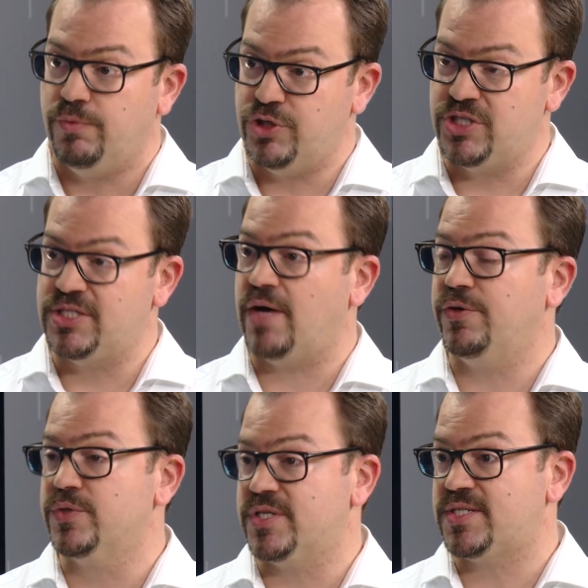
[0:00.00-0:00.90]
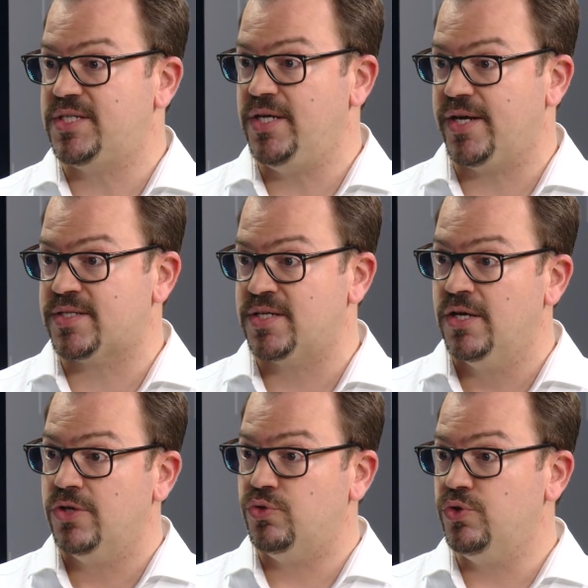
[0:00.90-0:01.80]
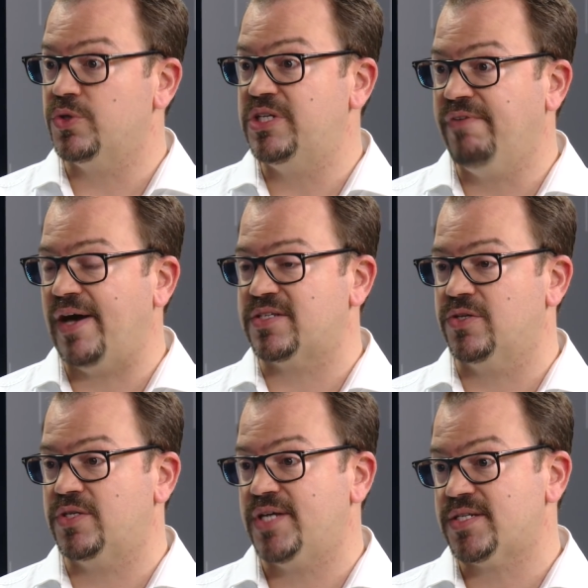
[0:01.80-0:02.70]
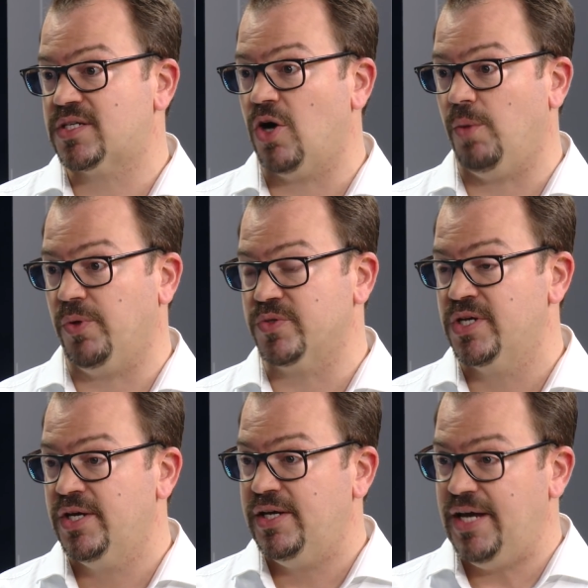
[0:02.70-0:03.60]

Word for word: which is now used as T X, to your device on the test couples.